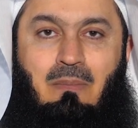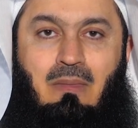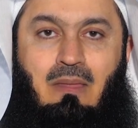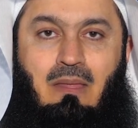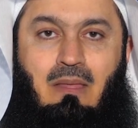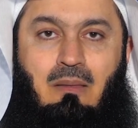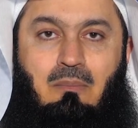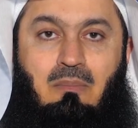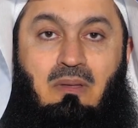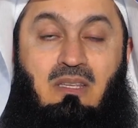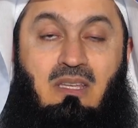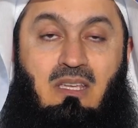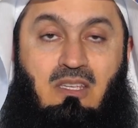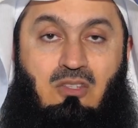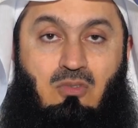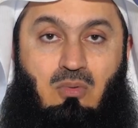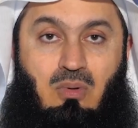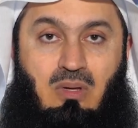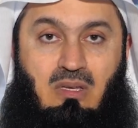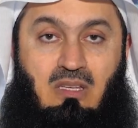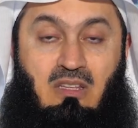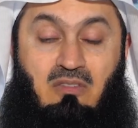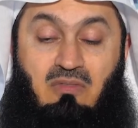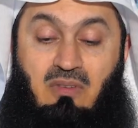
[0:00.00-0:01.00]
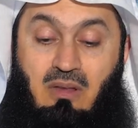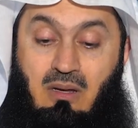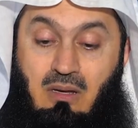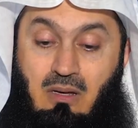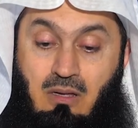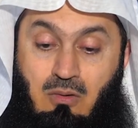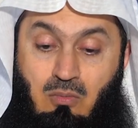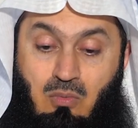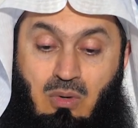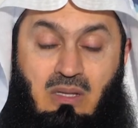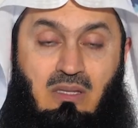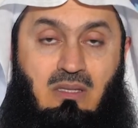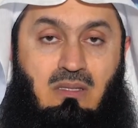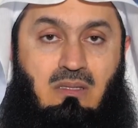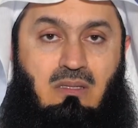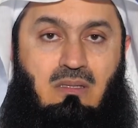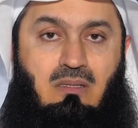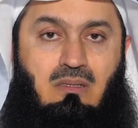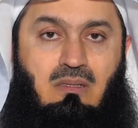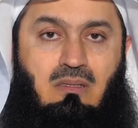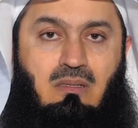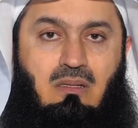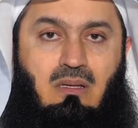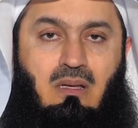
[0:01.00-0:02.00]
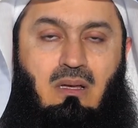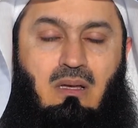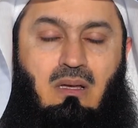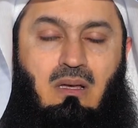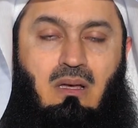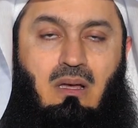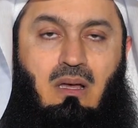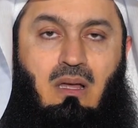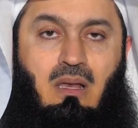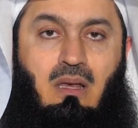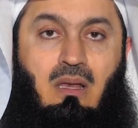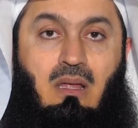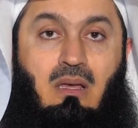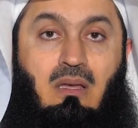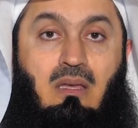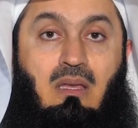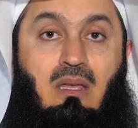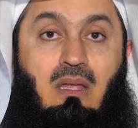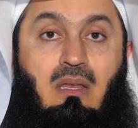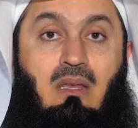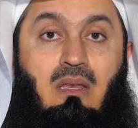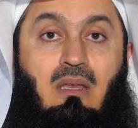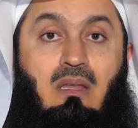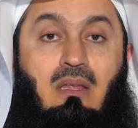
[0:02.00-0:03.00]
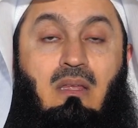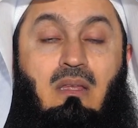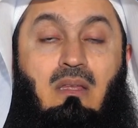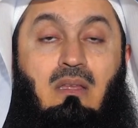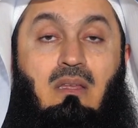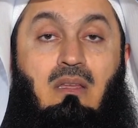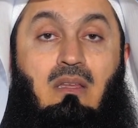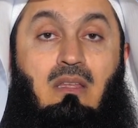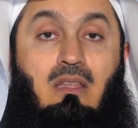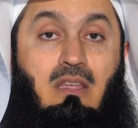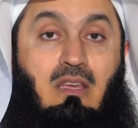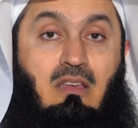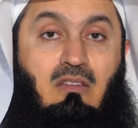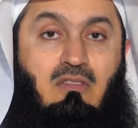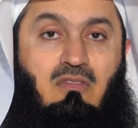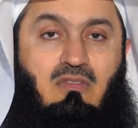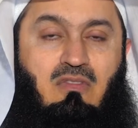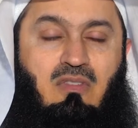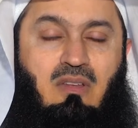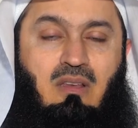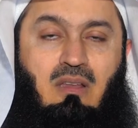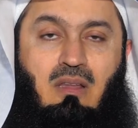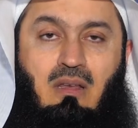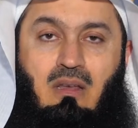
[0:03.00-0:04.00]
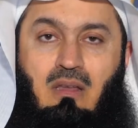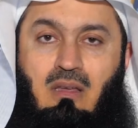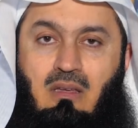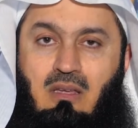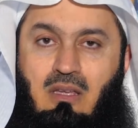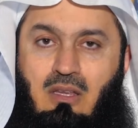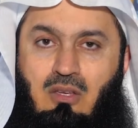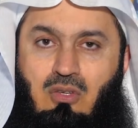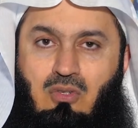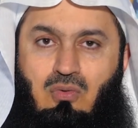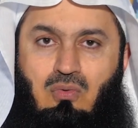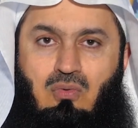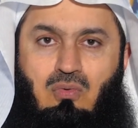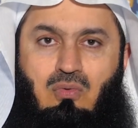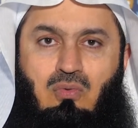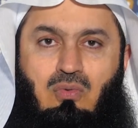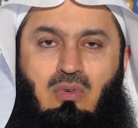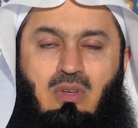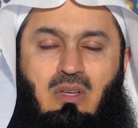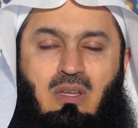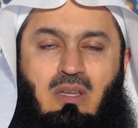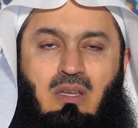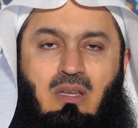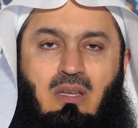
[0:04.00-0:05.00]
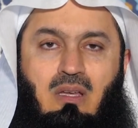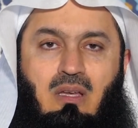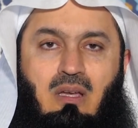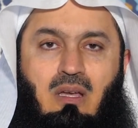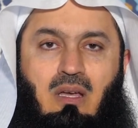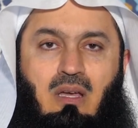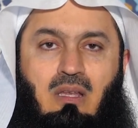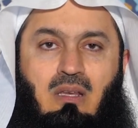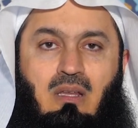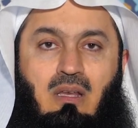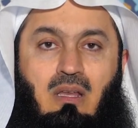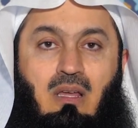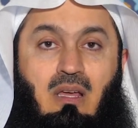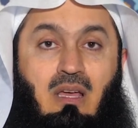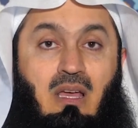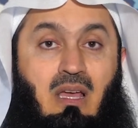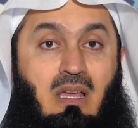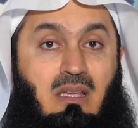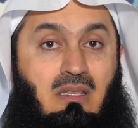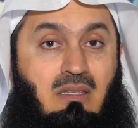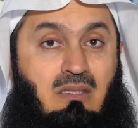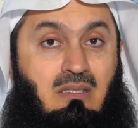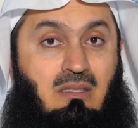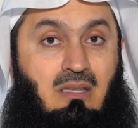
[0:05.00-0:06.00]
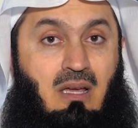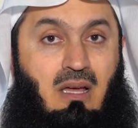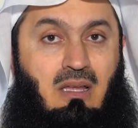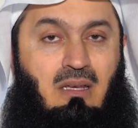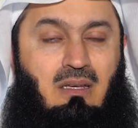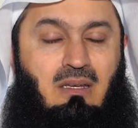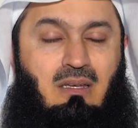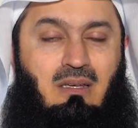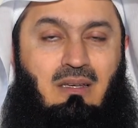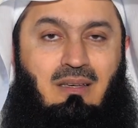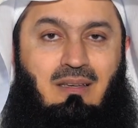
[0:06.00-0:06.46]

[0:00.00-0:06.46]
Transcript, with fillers: But guess what? If Allah wants, Allah can give and Allah can do and Allah has done.